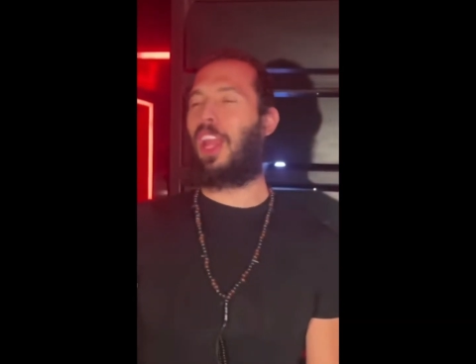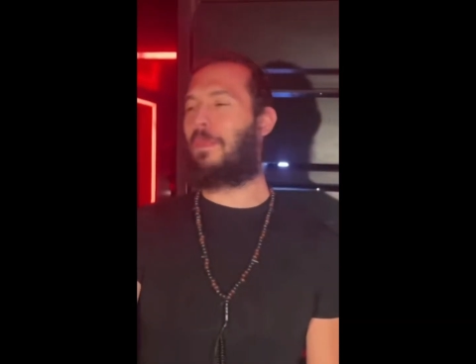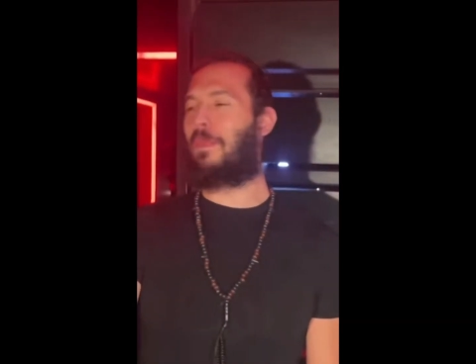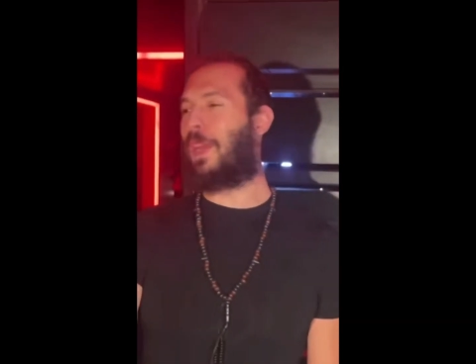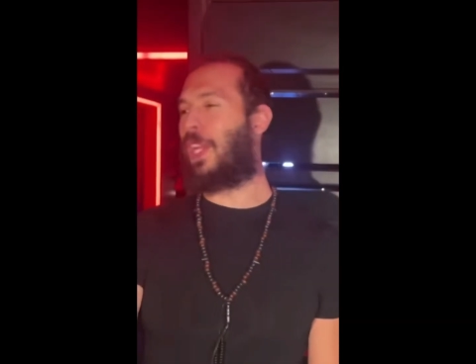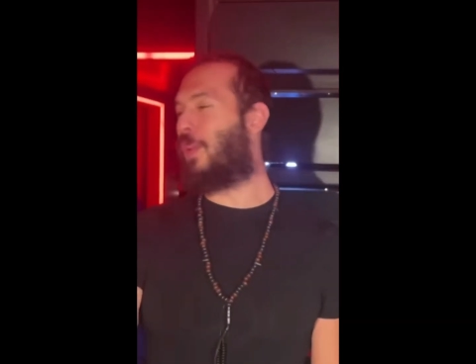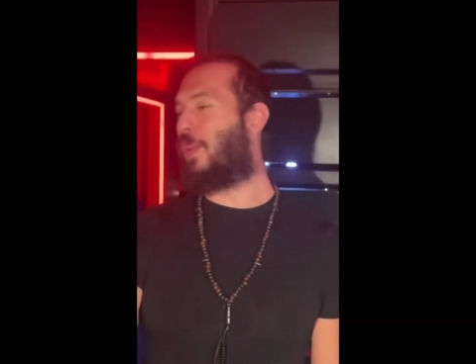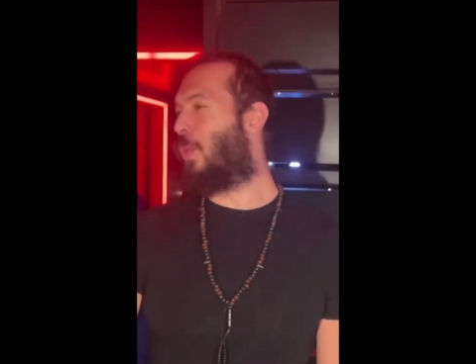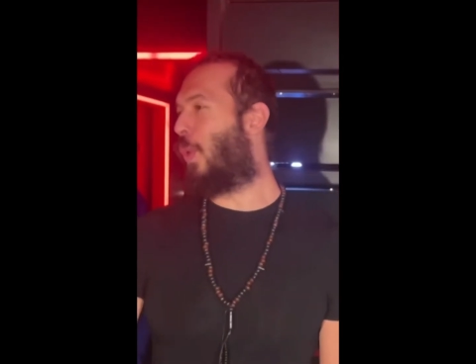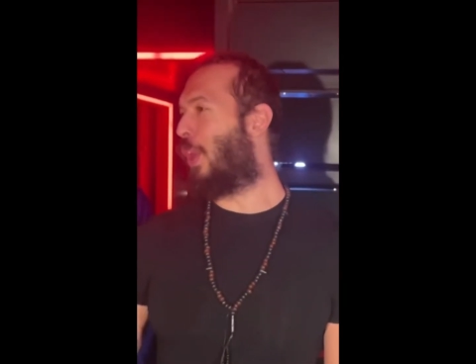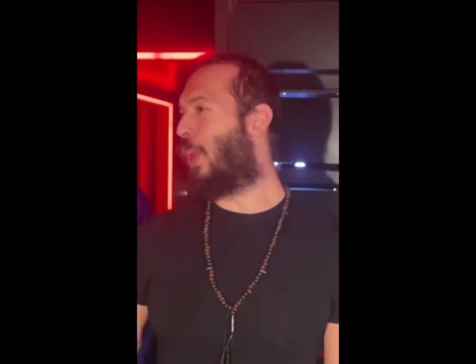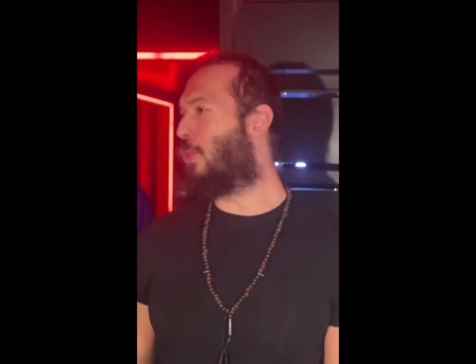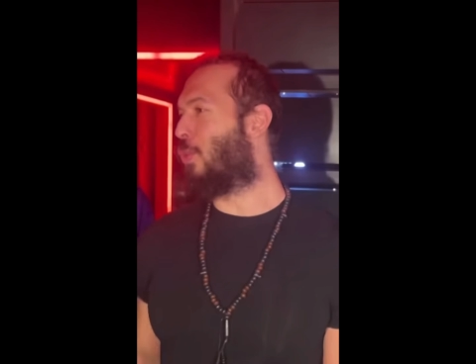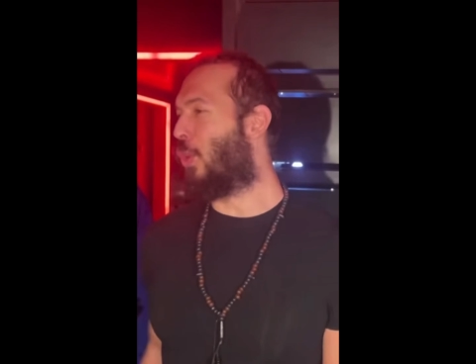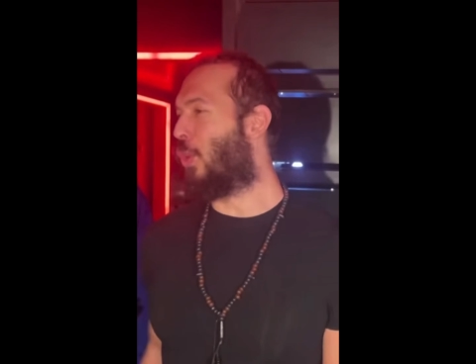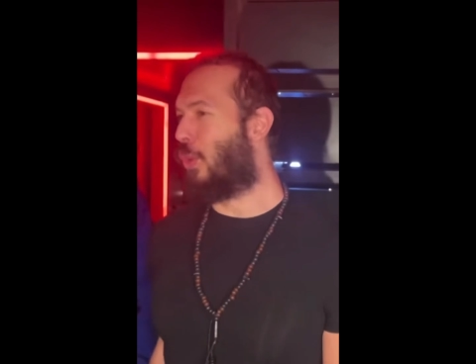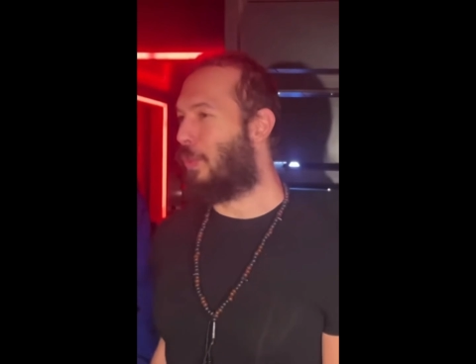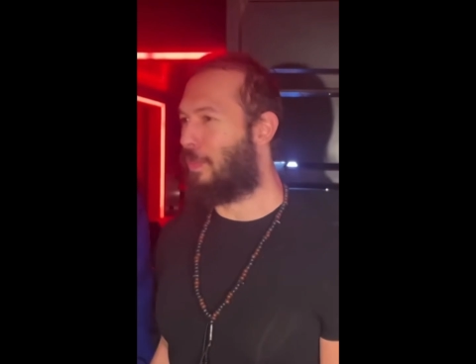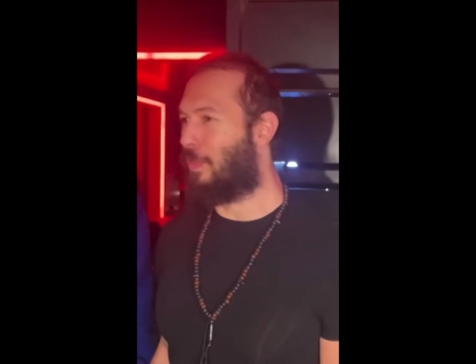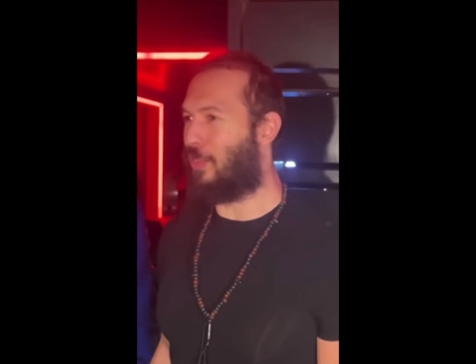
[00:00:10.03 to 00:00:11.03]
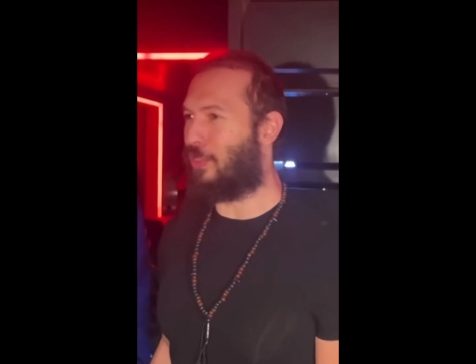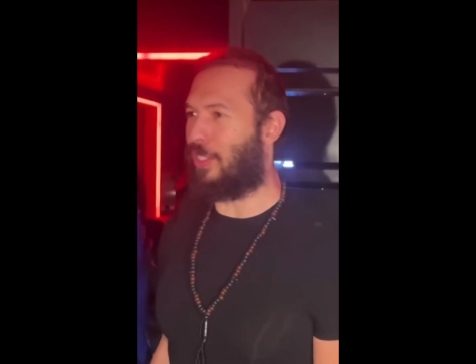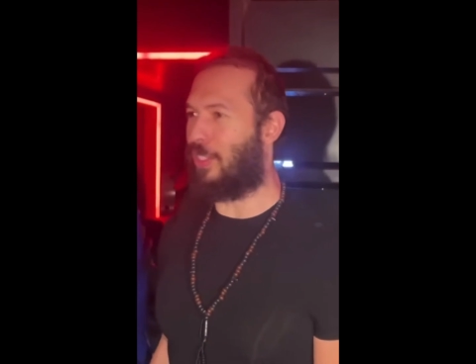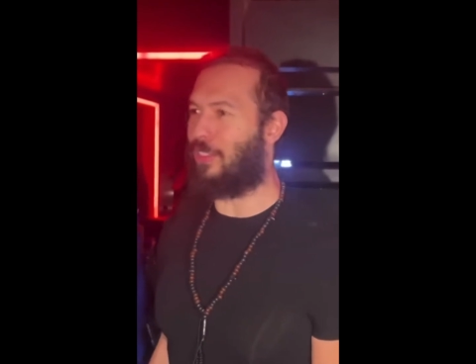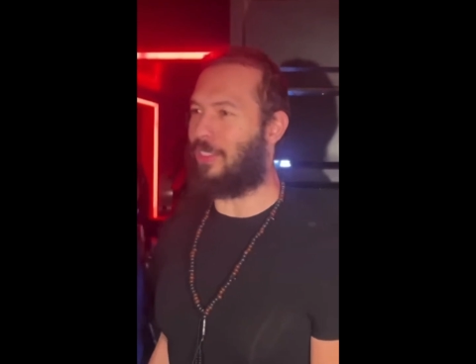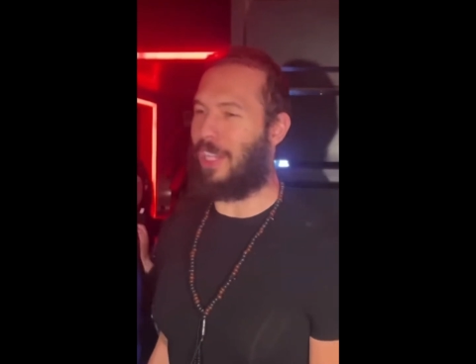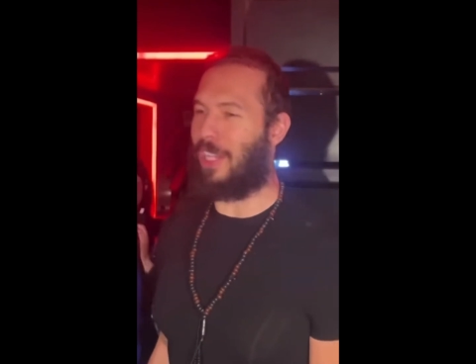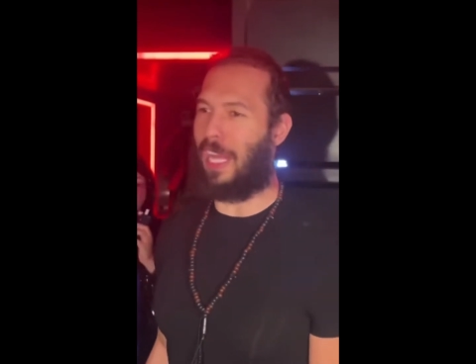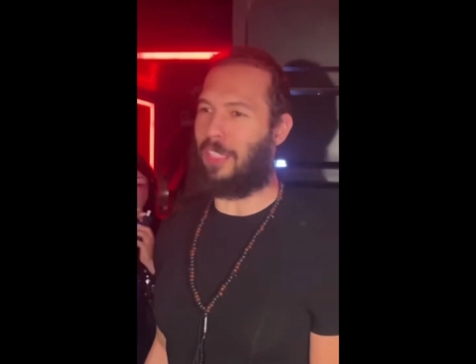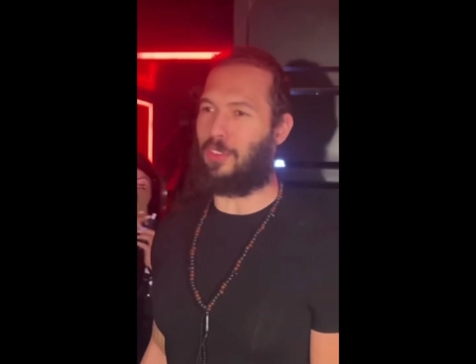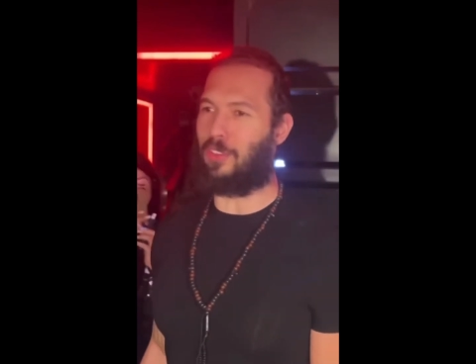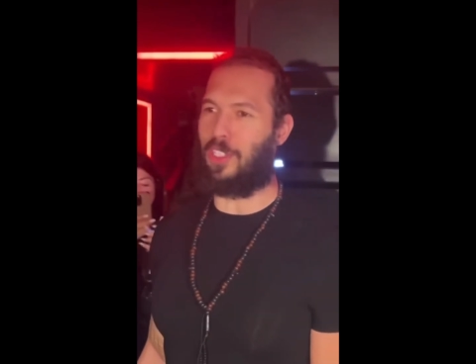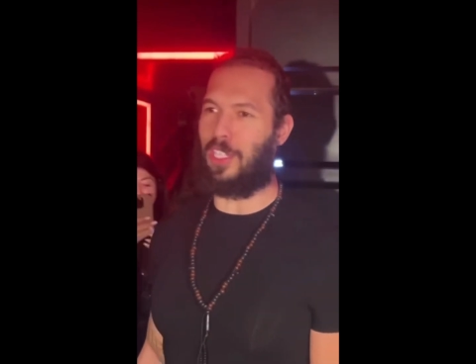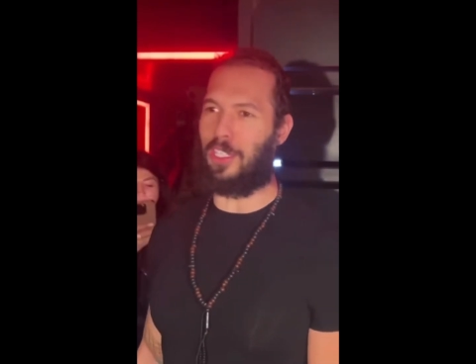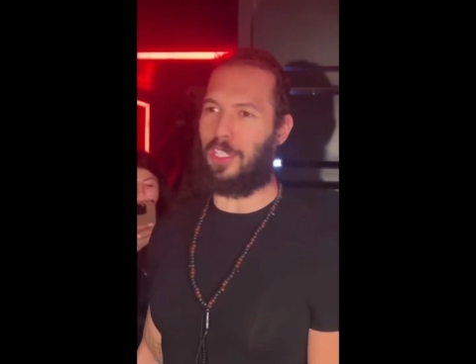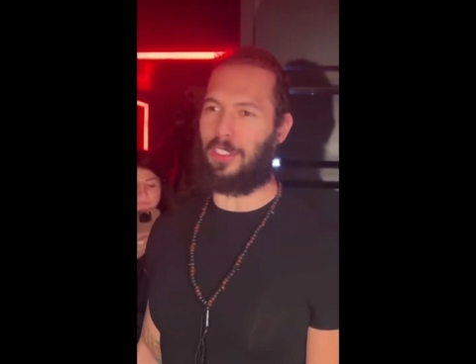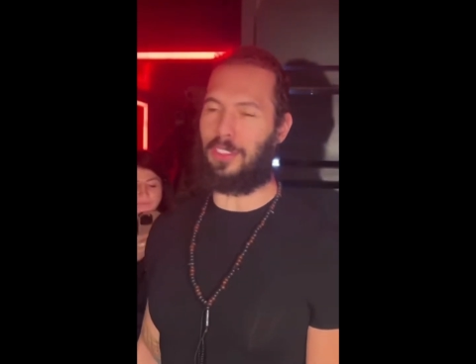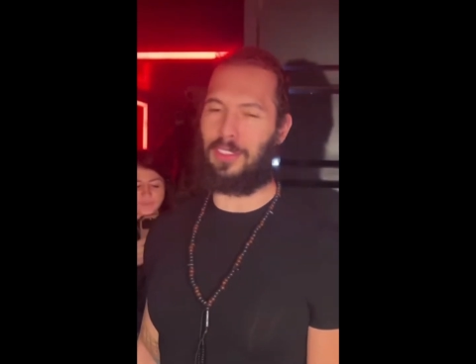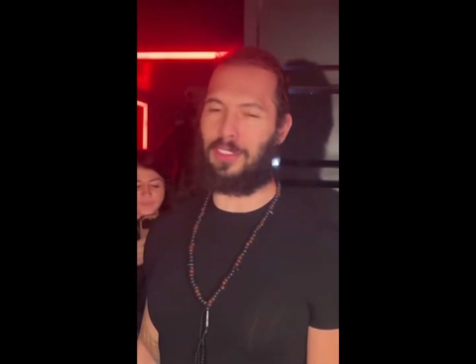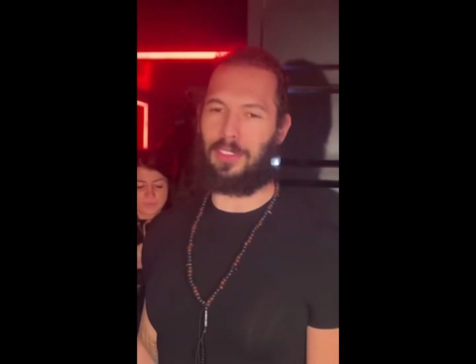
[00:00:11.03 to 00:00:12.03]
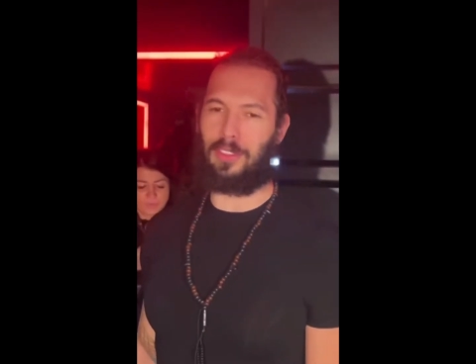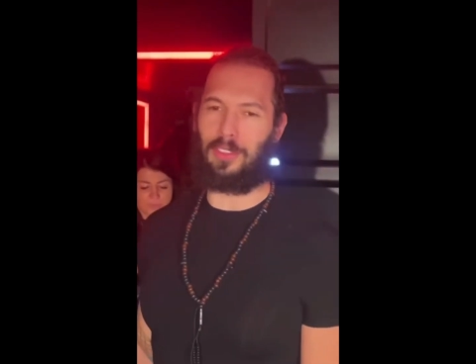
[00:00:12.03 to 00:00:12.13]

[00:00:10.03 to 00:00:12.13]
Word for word: I've been in one room since last year,